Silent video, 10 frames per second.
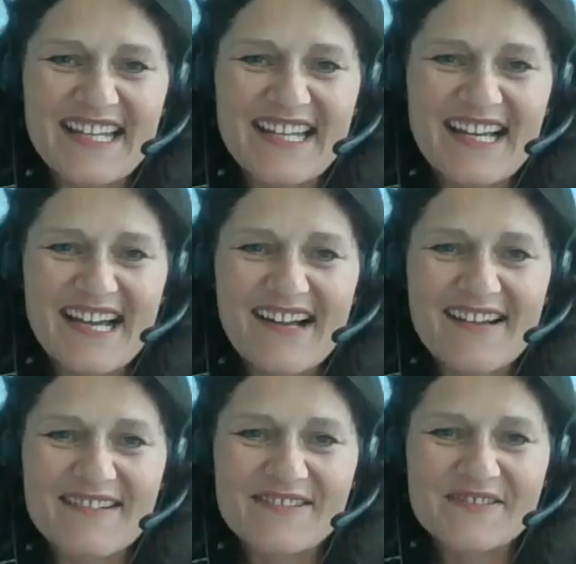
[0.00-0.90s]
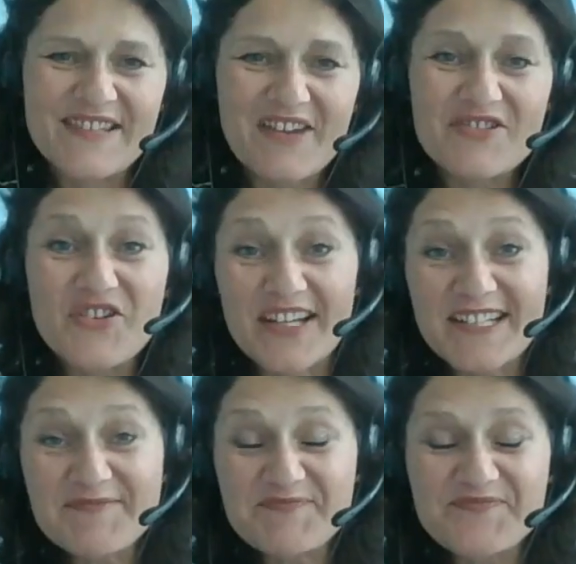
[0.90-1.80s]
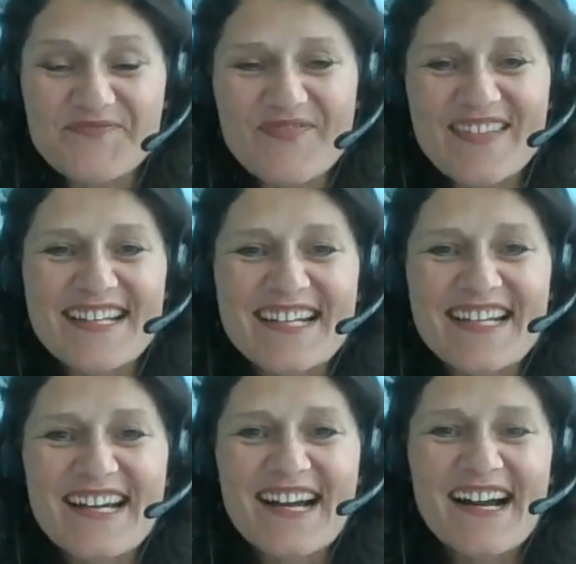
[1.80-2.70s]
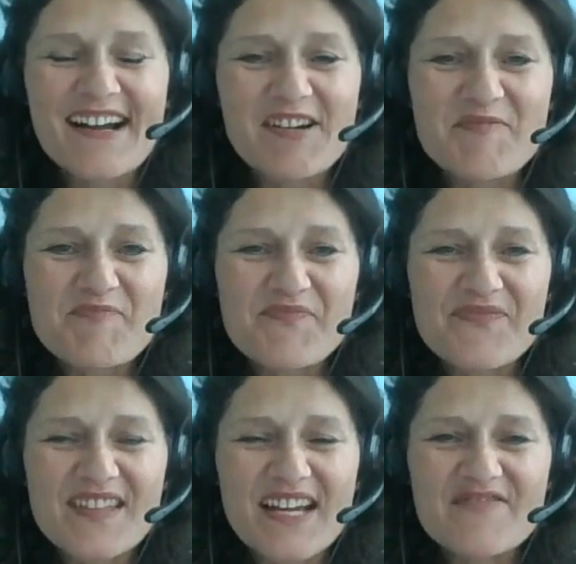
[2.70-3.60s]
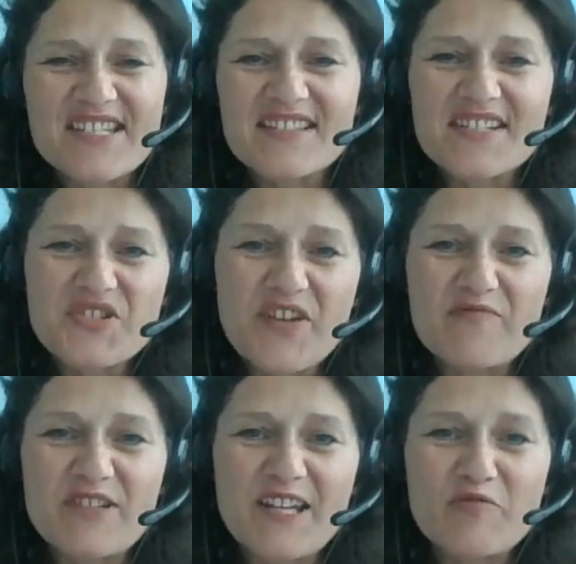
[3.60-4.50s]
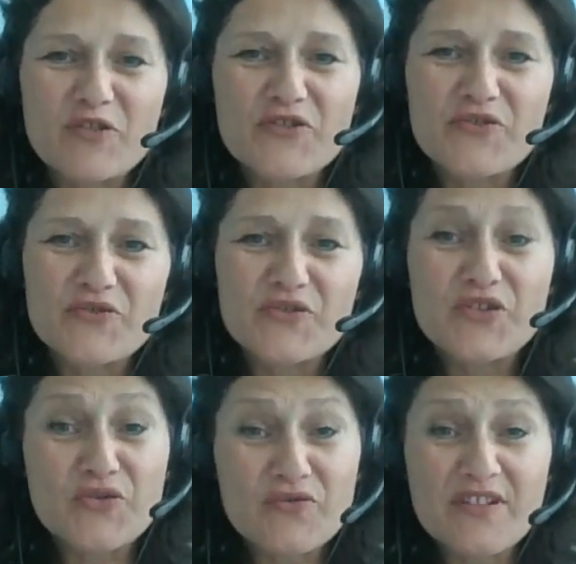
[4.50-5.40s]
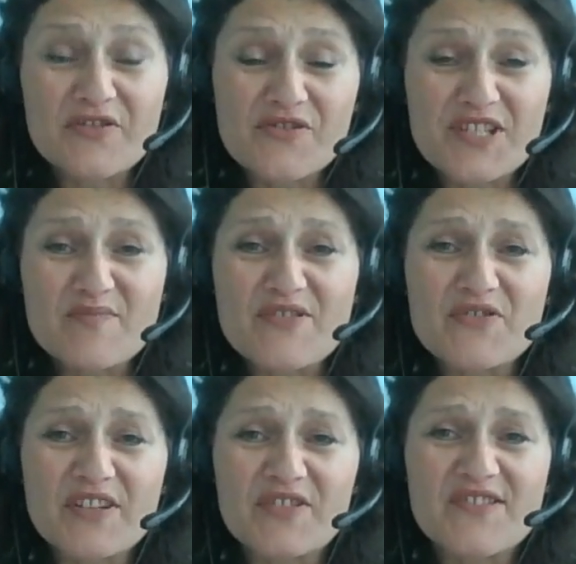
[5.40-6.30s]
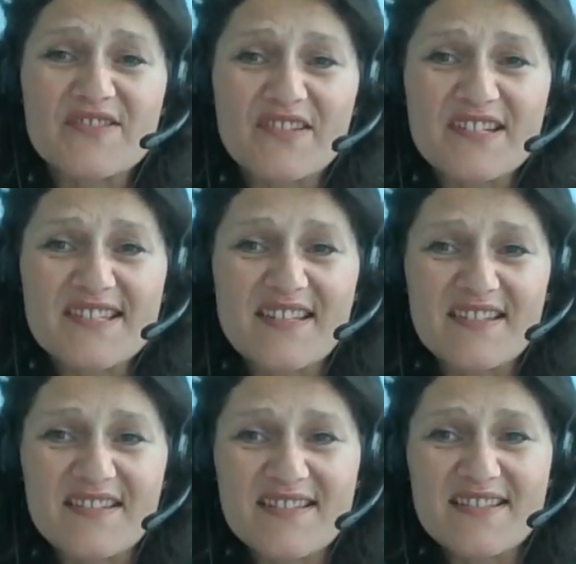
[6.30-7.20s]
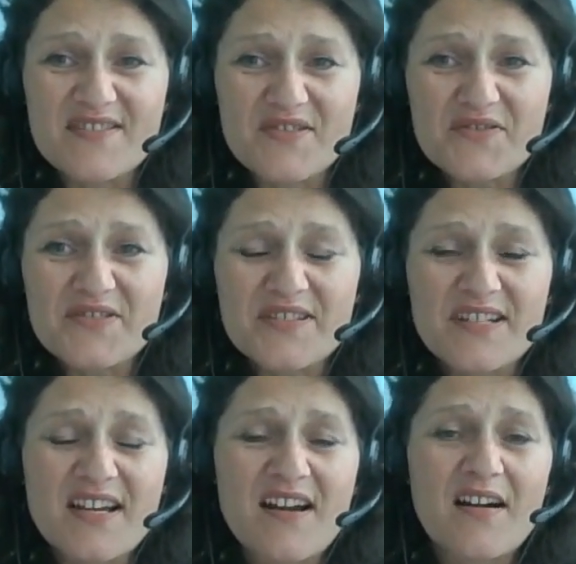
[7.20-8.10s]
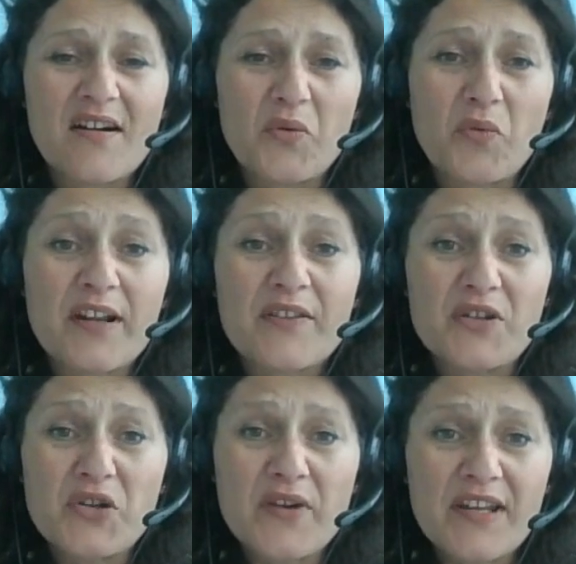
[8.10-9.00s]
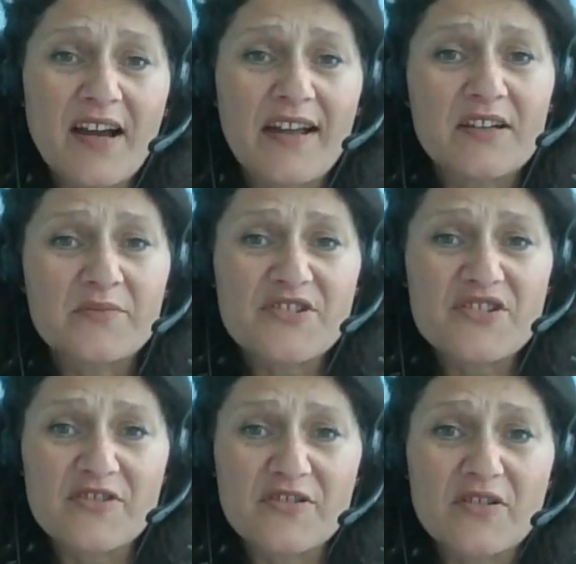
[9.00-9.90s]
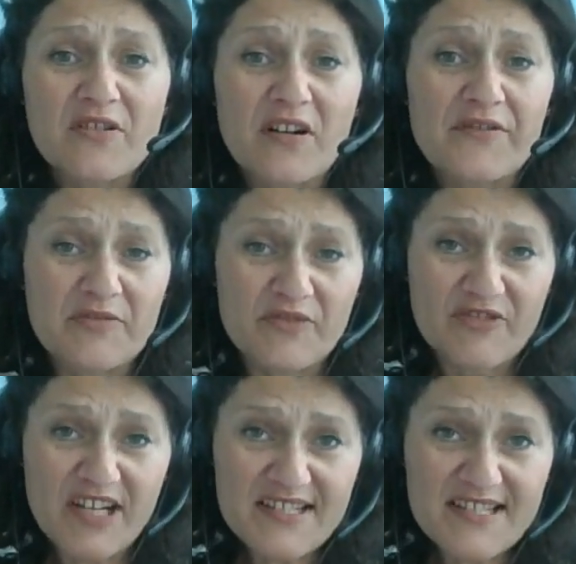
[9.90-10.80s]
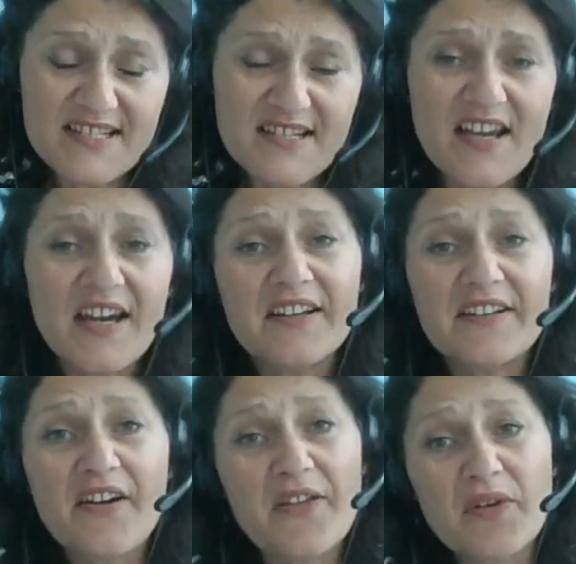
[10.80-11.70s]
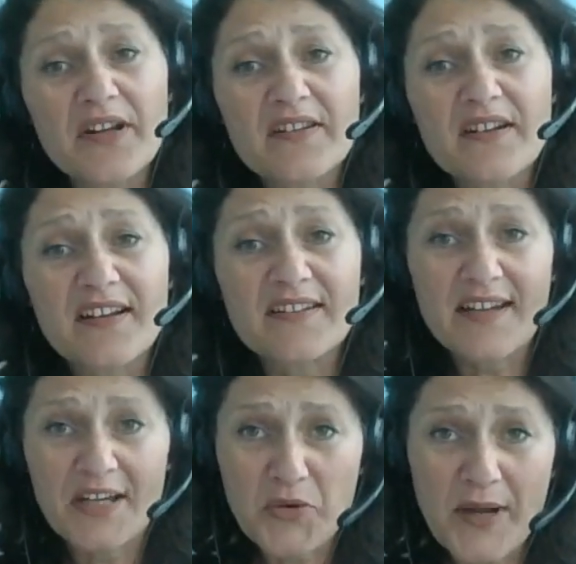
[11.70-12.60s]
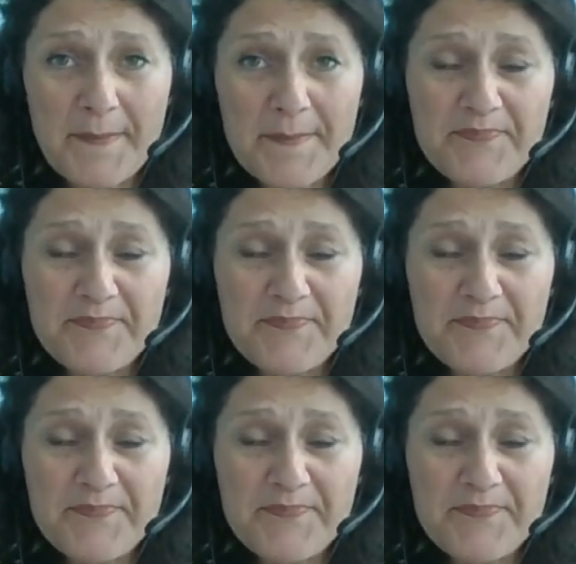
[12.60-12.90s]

And now, Joanna. I've seen that you have been able to do two internships during your studies at the Institute, one at the UN High Commissioner of Human Rights and another one at IOM.